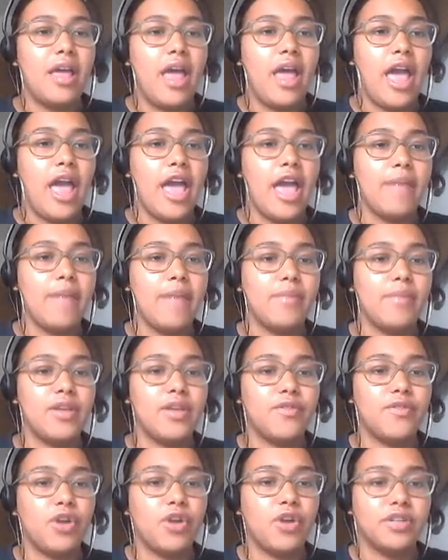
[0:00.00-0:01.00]

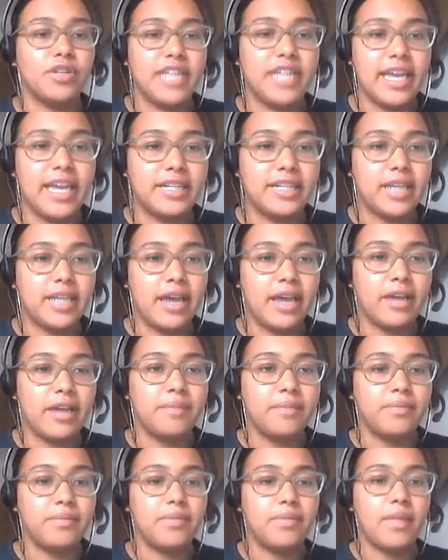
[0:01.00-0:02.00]
You've got
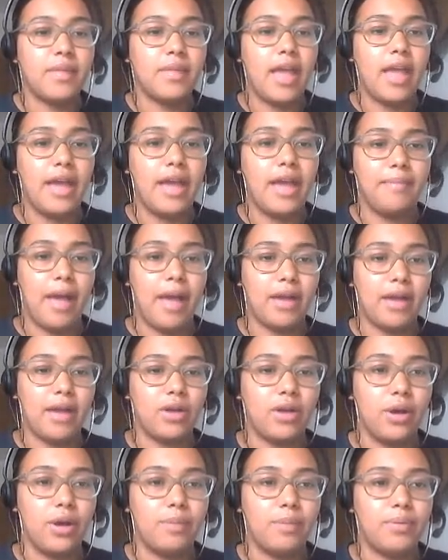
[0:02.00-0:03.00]
data and
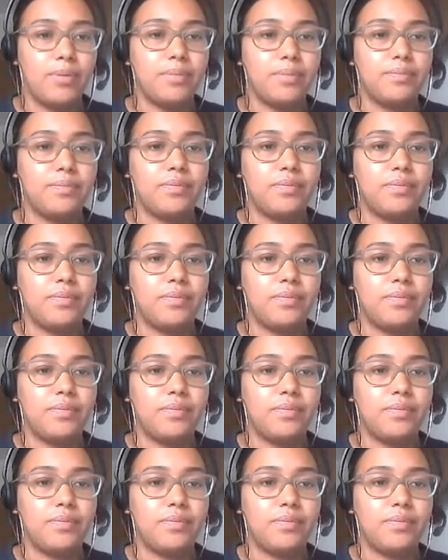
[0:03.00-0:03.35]
markup.